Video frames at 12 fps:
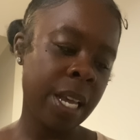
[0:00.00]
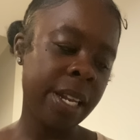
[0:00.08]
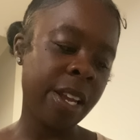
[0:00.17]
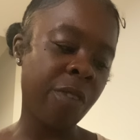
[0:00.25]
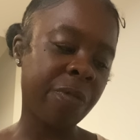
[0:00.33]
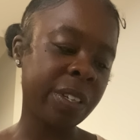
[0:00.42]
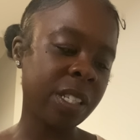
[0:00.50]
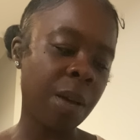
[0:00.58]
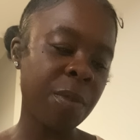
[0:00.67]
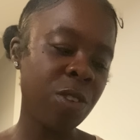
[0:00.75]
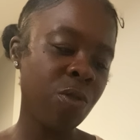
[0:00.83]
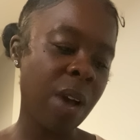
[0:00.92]
Now, for
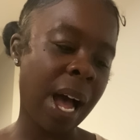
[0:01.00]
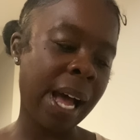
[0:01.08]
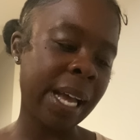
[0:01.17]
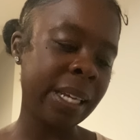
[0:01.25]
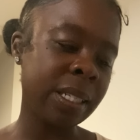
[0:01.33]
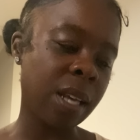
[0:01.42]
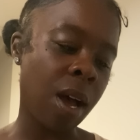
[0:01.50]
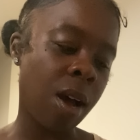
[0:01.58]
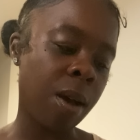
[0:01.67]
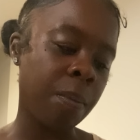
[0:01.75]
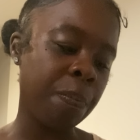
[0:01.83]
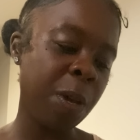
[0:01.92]
some of you guys,
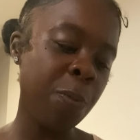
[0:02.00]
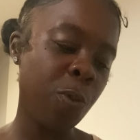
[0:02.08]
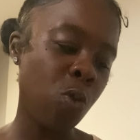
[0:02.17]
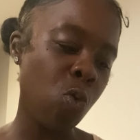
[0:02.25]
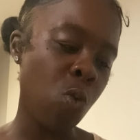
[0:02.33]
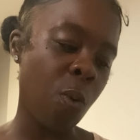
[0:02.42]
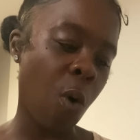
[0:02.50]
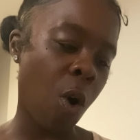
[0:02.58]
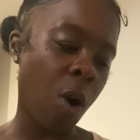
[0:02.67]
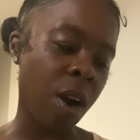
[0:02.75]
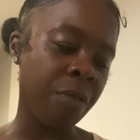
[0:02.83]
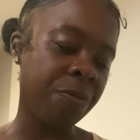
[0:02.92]
um, people who
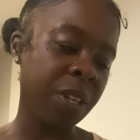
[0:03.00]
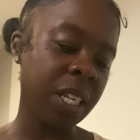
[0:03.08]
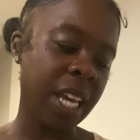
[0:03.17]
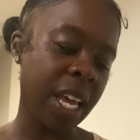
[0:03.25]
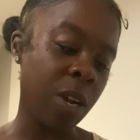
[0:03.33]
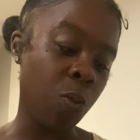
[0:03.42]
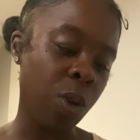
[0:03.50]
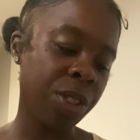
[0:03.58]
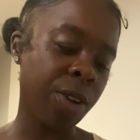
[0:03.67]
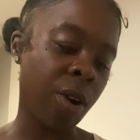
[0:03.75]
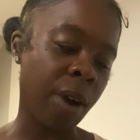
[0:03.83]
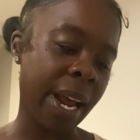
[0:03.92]
are affiliated with
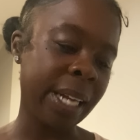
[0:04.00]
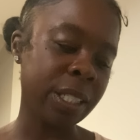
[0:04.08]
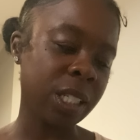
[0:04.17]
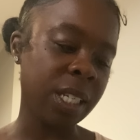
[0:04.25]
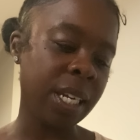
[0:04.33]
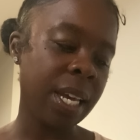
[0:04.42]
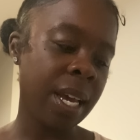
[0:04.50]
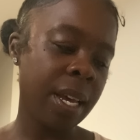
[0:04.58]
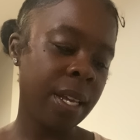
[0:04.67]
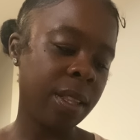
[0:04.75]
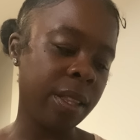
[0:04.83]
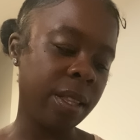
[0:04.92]
her actually
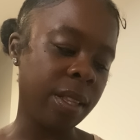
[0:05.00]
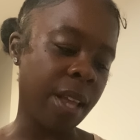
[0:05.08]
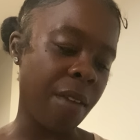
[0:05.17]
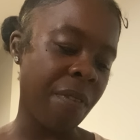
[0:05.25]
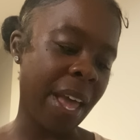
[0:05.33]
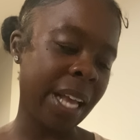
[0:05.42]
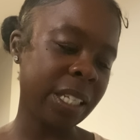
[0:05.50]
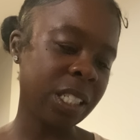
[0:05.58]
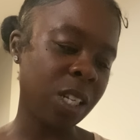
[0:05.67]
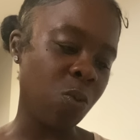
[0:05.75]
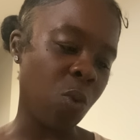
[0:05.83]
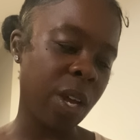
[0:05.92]
they've
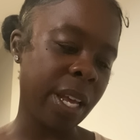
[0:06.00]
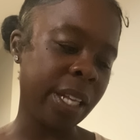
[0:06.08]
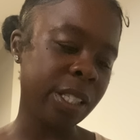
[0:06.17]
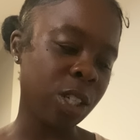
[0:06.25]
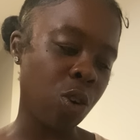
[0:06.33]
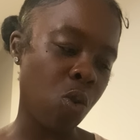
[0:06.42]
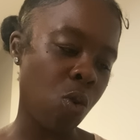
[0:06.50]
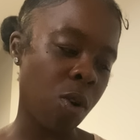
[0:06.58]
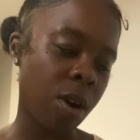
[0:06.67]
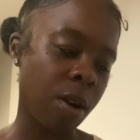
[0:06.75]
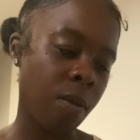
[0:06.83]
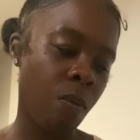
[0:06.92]
actually went into
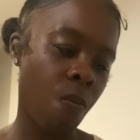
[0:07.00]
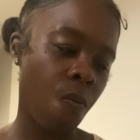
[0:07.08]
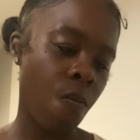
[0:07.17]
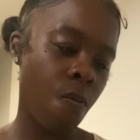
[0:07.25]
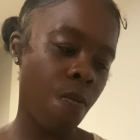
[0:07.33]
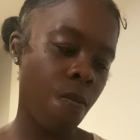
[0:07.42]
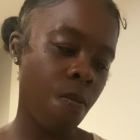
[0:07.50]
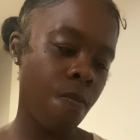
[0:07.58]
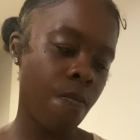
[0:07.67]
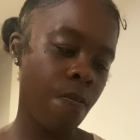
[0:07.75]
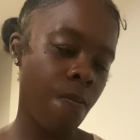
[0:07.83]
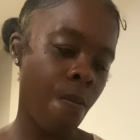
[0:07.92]
court.
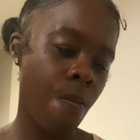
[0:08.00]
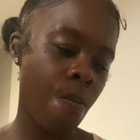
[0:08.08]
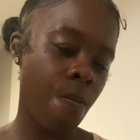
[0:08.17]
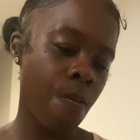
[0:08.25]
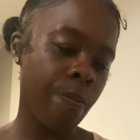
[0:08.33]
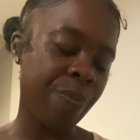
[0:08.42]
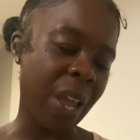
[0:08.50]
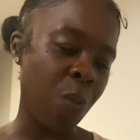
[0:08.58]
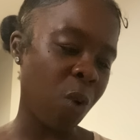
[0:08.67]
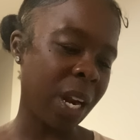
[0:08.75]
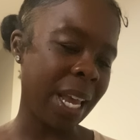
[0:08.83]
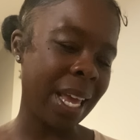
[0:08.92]
They
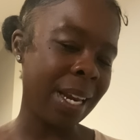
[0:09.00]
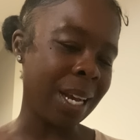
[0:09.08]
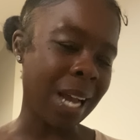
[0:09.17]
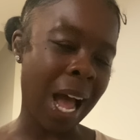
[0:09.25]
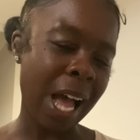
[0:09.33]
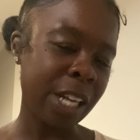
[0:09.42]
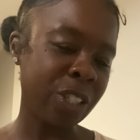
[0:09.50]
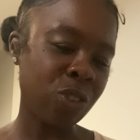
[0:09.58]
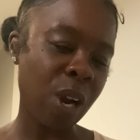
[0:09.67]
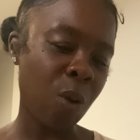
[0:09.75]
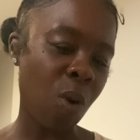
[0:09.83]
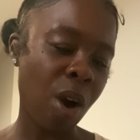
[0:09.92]
want to end a
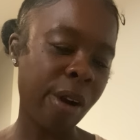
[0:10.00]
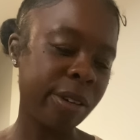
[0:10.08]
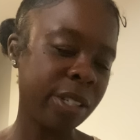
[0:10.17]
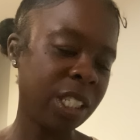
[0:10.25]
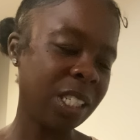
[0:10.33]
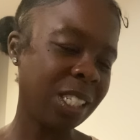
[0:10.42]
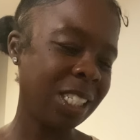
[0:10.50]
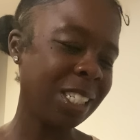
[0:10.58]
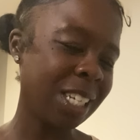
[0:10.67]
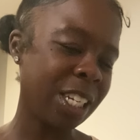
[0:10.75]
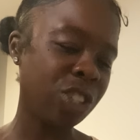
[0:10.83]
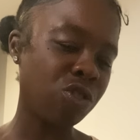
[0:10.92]
contract with her. She she's
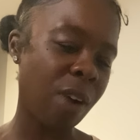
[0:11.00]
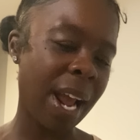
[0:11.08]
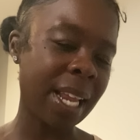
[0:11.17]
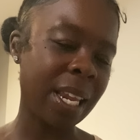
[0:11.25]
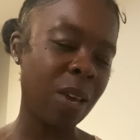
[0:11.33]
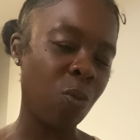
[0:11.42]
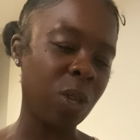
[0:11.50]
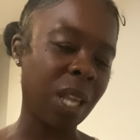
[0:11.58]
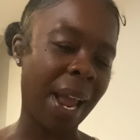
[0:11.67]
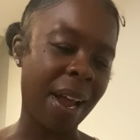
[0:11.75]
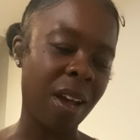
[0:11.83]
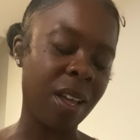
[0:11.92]
contracted with
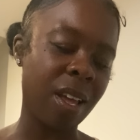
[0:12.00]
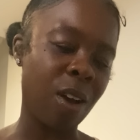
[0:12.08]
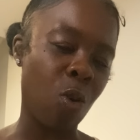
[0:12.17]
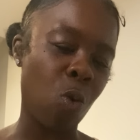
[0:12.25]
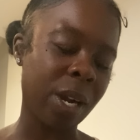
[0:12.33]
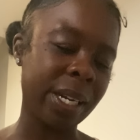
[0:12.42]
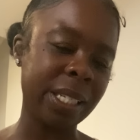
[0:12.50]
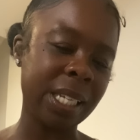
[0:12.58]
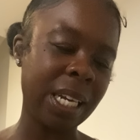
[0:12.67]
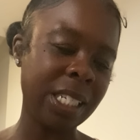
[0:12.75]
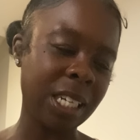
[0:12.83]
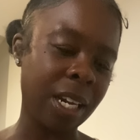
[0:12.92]
like a, a
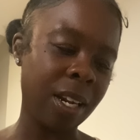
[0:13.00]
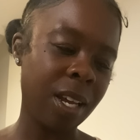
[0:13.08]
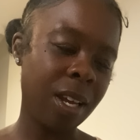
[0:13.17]
organization.